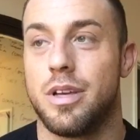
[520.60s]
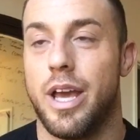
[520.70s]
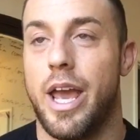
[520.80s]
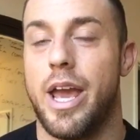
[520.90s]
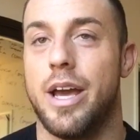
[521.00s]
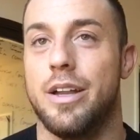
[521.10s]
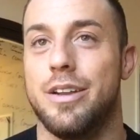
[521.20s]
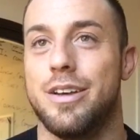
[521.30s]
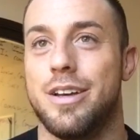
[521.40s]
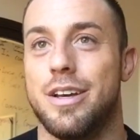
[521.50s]

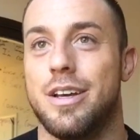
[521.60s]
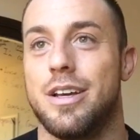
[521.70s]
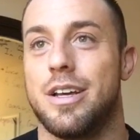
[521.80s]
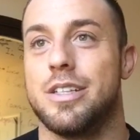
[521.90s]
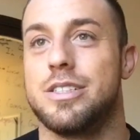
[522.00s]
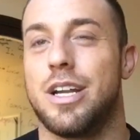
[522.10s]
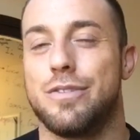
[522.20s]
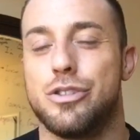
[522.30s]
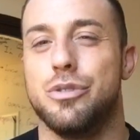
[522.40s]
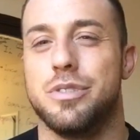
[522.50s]
and instead
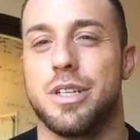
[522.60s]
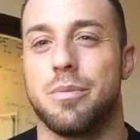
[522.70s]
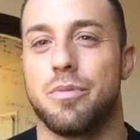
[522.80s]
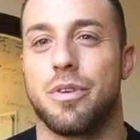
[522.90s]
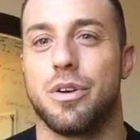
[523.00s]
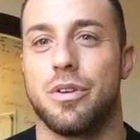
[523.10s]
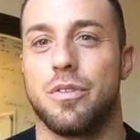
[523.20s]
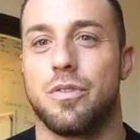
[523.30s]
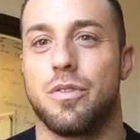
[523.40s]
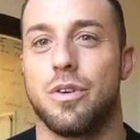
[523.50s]
of choosing him
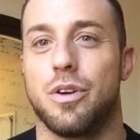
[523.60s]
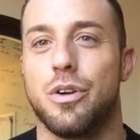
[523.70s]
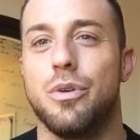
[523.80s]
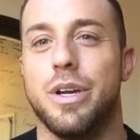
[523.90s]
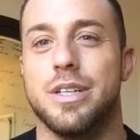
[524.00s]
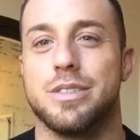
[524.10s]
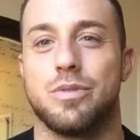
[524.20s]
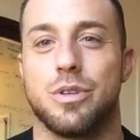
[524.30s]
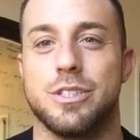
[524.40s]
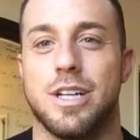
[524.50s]
for who he is and
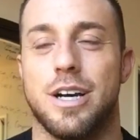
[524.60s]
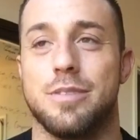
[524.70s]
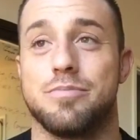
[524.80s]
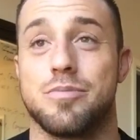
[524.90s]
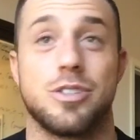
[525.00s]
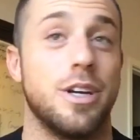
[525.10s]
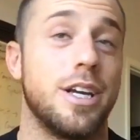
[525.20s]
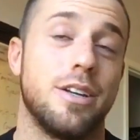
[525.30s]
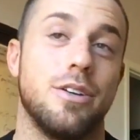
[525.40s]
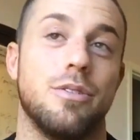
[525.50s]
for he's not. So he
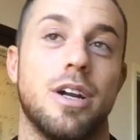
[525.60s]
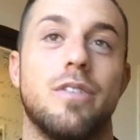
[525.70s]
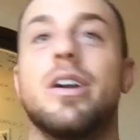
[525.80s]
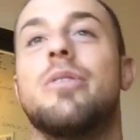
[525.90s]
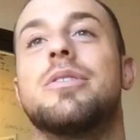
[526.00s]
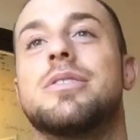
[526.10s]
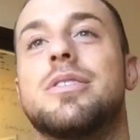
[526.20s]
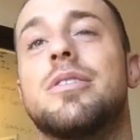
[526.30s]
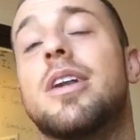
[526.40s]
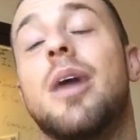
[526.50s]
can do whatever he wants to
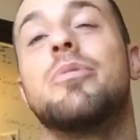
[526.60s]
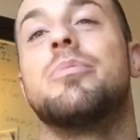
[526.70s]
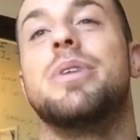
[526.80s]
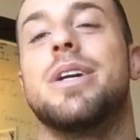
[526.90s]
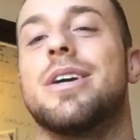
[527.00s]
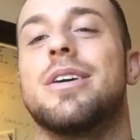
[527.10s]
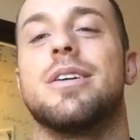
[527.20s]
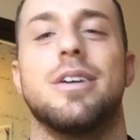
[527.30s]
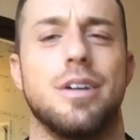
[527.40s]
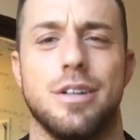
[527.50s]
do, and I'm going to be here
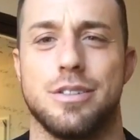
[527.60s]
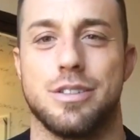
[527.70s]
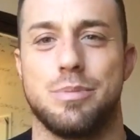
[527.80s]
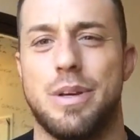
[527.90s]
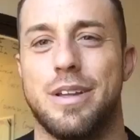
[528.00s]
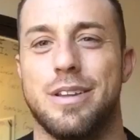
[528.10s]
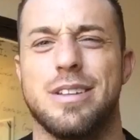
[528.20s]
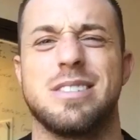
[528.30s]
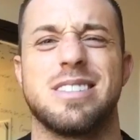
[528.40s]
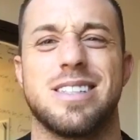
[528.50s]
just being
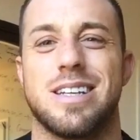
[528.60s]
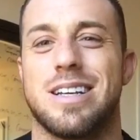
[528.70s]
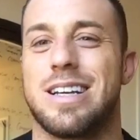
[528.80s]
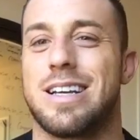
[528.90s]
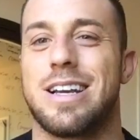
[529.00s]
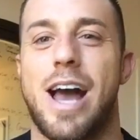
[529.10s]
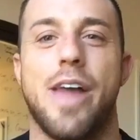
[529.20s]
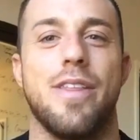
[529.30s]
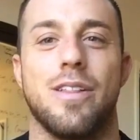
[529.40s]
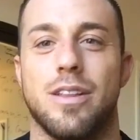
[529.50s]
this
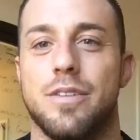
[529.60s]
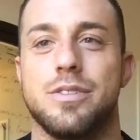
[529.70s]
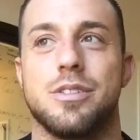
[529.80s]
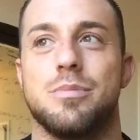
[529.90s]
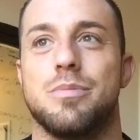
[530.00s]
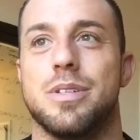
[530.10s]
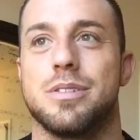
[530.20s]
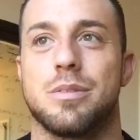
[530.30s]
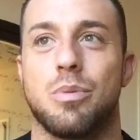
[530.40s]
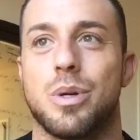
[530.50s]
guy that loves him and
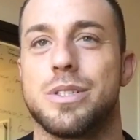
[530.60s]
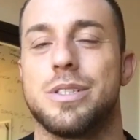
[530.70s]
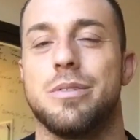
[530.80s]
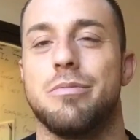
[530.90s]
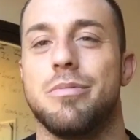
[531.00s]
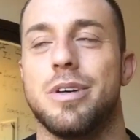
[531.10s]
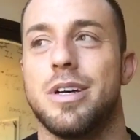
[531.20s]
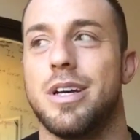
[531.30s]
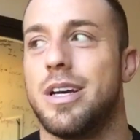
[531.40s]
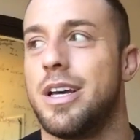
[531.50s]
supports him.
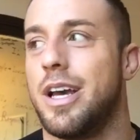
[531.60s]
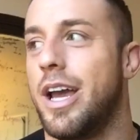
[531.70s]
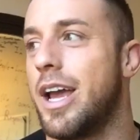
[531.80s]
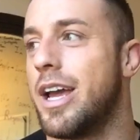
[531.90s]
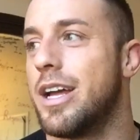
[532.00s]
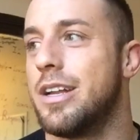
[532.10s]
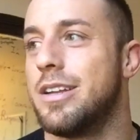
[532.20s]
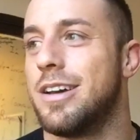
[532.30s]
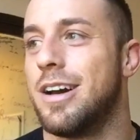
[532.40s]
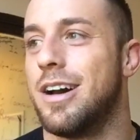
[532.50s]

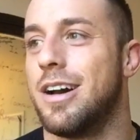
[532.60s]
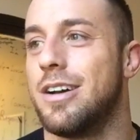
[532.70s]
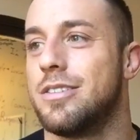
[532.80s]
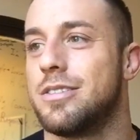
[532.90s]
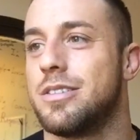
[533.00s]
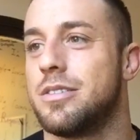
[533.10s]
And I'm